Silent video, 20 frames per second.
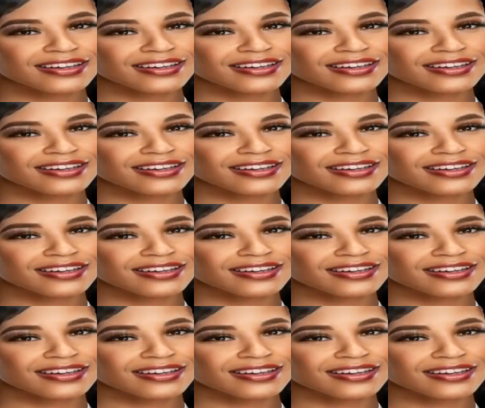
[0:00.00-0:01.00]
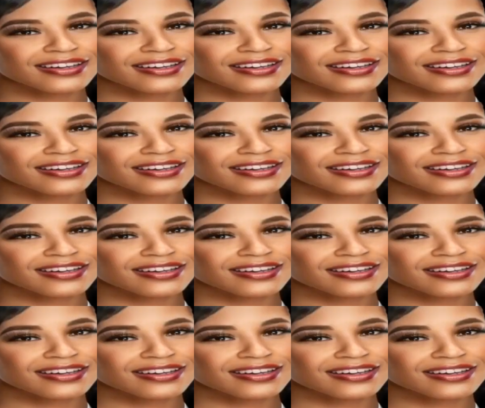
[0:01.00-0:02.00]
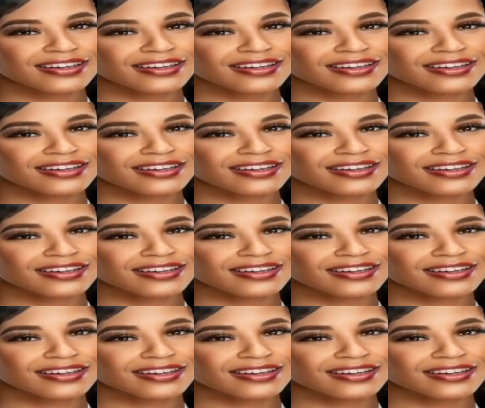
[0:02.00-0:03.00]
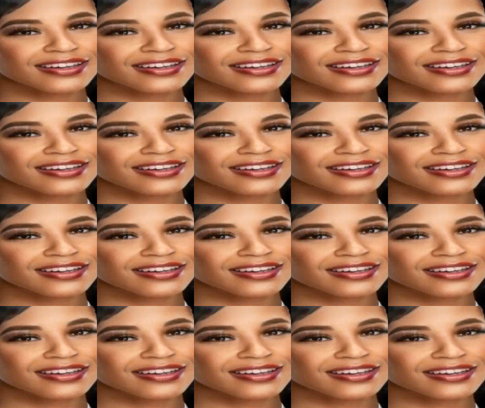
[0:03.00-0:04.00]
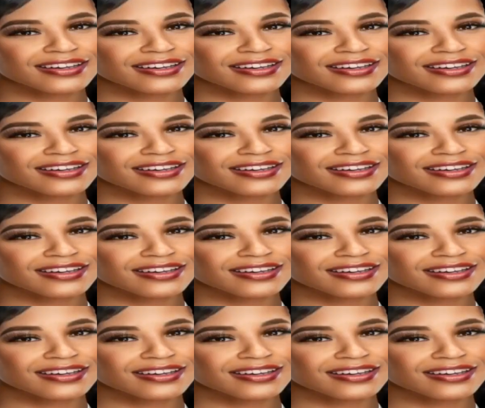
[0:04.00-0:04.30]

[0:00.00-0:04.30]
(no lip movement)